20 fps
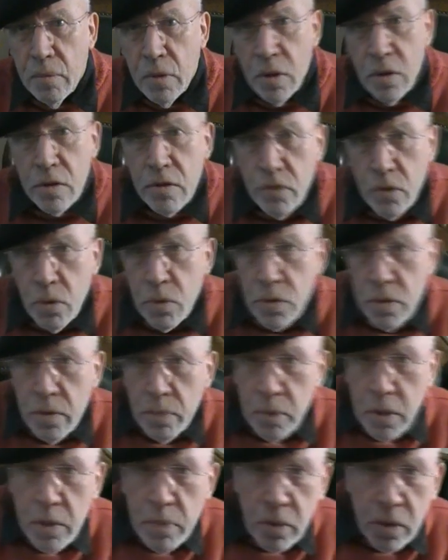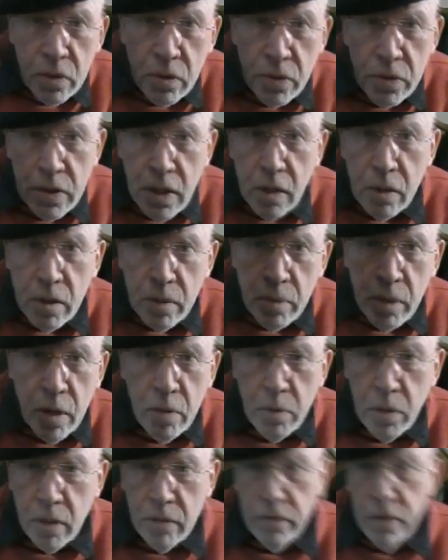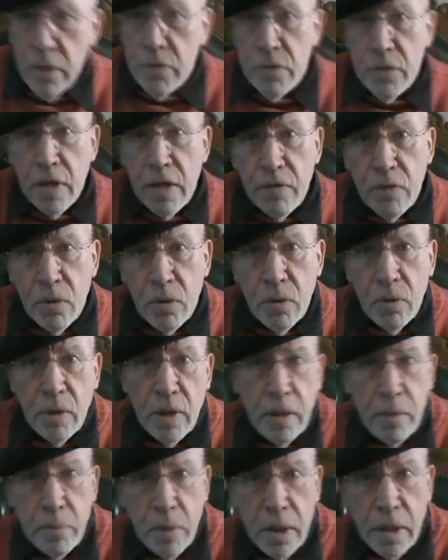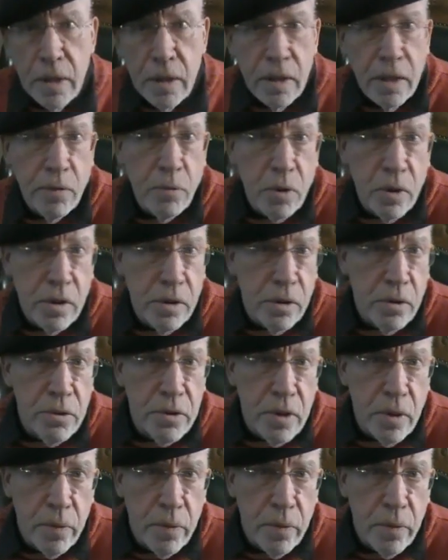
Because, of course, the people who sell the mobile phones, they got all that money and they want to do